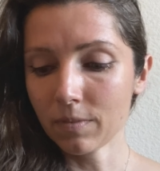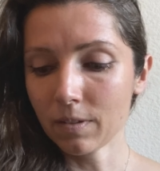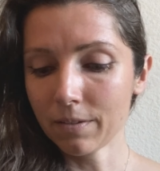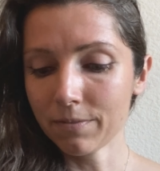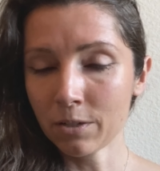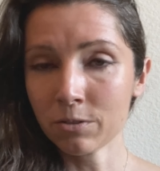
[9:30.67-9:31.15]

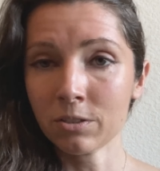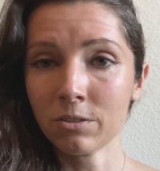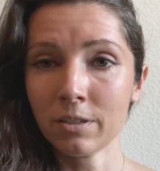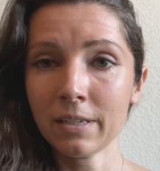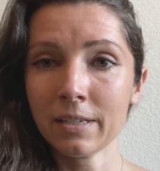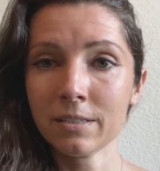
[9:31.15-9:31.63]
I found
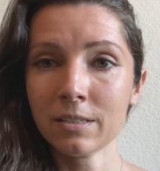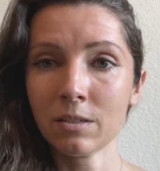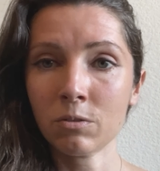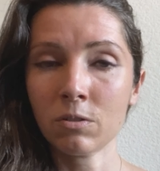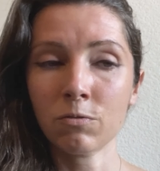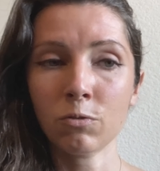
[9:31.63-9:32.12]
ingredients that
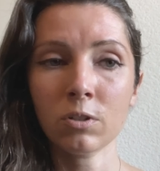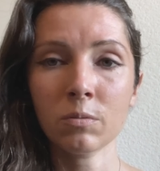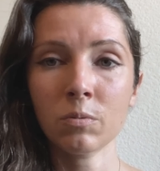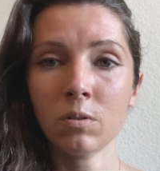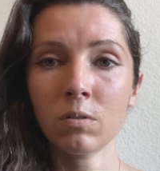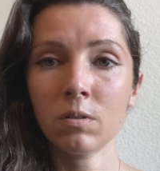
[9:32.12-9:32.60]
were
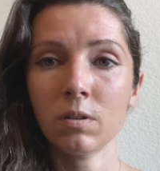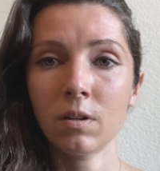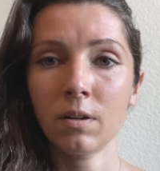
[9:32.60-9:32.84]
affordable,